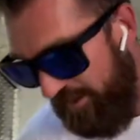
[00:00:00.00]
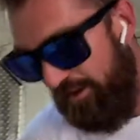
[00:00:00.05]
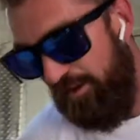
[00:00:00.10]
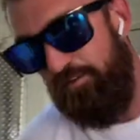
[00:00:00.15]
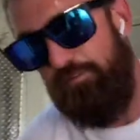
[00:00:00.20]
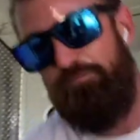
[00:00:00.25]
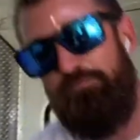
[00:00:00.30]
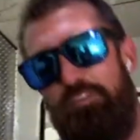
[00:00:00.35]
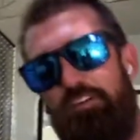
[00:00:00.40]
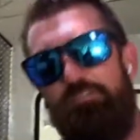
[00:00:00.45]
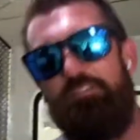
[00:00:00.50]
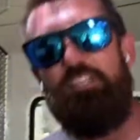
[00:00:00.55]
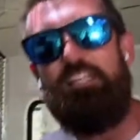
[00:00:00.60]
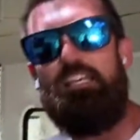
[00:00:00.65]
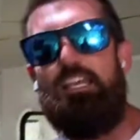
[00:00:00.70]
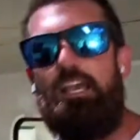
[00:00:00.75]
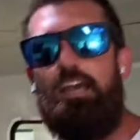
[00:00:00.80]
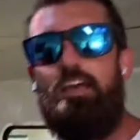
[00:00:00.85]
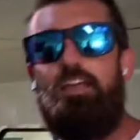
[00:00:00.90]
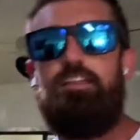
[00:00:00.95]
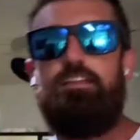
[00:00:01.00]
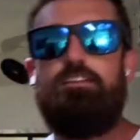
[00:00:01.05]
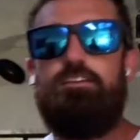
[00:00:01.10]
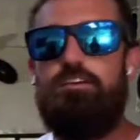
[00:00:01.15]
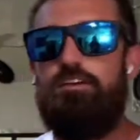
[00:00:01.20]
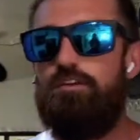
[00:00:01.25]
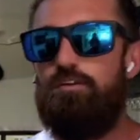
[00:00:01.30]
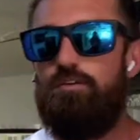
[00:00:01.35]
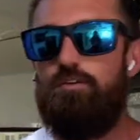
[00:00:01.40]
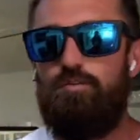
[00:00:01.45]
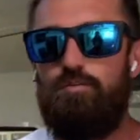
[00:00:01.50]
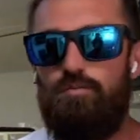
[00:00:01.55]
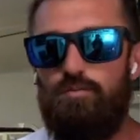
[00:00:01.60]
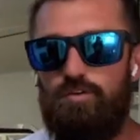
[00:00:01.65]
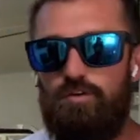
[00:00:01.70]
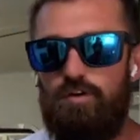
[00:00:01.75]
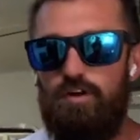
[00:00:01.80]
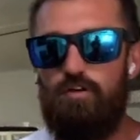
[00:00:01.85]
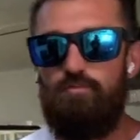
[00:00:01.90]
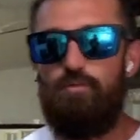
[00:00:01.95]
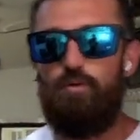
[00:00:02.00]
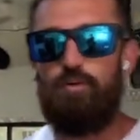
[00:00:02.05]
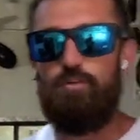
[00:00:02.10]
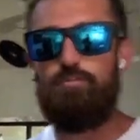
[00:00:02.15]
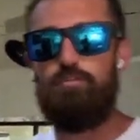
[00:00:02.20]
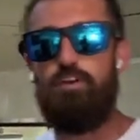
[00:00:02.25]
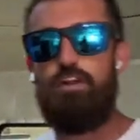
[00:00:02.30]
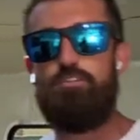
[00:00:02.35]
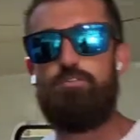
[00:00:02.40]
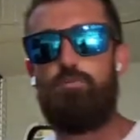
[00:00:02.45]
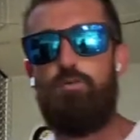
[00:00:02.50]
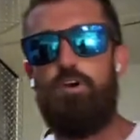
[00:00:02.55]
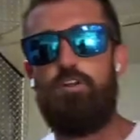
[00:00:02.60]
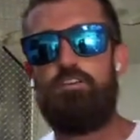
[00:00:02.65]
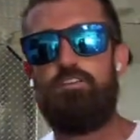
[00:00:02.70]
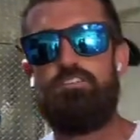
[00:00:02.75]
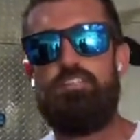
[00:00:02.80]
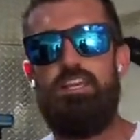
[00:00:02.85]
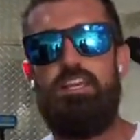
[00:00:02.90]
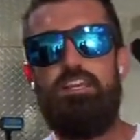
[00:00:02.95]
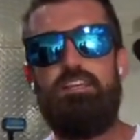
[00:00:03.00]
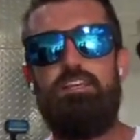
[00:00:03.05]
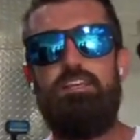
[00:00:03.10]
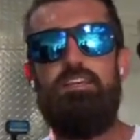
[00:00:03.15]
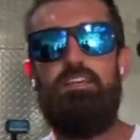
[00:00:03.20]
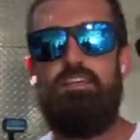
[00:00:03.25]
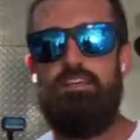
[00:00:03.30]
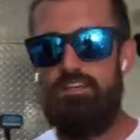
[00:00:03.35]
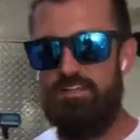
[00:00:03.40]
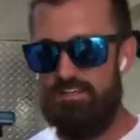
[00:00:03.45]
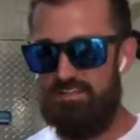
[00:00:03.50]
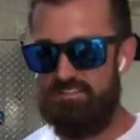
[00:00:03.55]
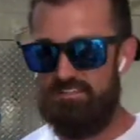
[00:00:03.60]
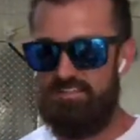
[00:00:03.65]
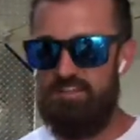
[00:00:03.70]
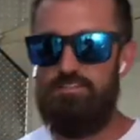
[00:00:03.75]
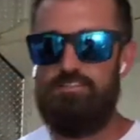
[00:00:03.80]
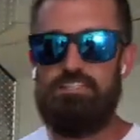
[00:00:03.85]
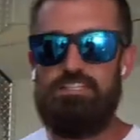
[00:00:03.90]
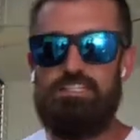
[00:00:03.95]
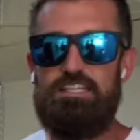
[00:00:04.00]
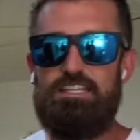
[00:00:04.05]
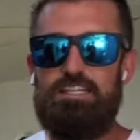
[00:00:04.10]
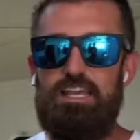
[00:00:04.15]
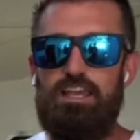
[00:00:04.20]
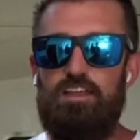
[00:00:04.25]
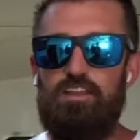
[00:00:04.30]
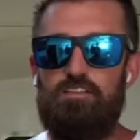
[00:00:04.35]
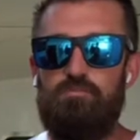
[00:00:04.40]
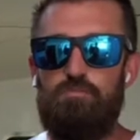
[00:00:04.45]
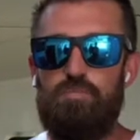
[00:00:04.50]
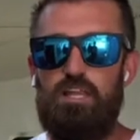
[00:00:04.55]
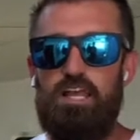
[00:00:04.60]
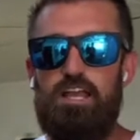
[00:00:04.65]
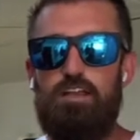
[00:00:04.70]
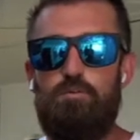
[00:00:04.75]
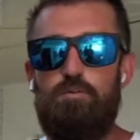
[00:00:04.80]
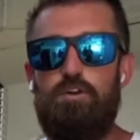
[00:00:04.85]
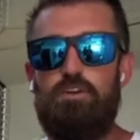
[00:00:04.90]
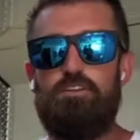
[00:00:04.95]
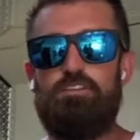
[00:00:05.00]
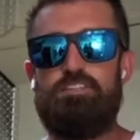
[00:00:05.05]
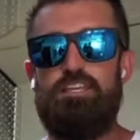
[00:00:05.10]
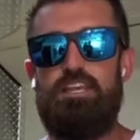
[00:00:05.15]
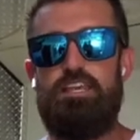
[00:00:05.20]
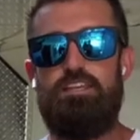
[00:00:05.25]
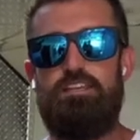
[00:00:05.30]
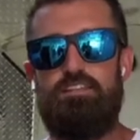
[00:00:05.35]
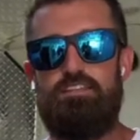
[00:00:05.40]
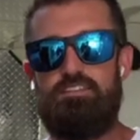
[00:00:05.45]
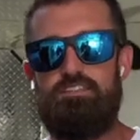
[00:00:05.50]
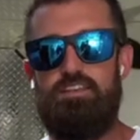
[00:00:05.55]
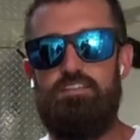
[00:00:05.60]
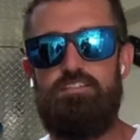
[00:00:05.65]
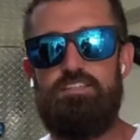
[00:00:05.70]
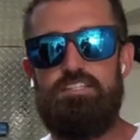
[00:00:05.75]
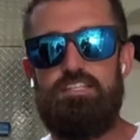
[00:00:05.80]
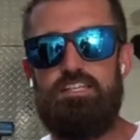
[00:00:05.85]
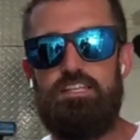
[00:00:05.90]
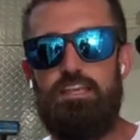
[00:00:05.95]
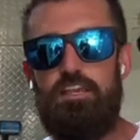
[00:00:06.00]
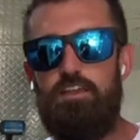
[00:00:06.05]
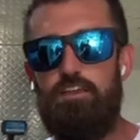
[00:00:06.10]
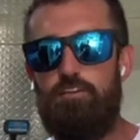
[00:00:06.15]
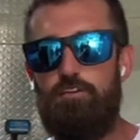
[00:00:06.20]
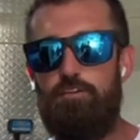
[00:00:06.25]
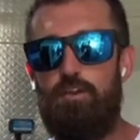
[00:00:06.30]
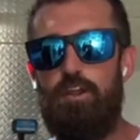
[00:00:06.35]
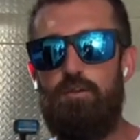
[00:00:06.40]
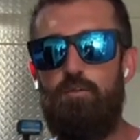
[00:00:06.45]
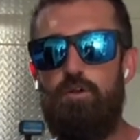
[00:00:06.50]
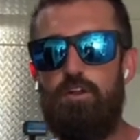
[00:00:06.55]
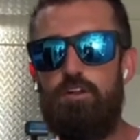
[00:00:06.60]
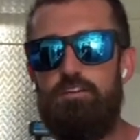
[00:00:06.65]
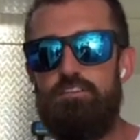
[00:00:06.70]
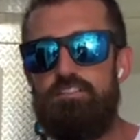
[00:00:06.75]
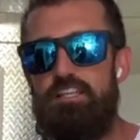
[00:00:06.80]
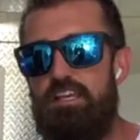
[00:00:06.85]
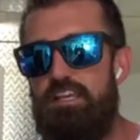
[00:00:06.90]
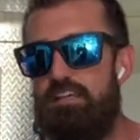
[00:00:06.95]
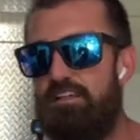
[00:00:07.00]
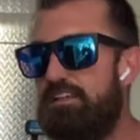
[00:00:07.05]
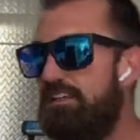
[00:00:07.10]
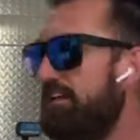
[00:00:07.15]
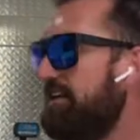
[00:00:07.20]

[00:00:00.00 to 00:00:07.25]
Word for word: a 50 gallon onboard freshwater tank, a 17 gallon black water tank, and a 17 gallon gray water tank.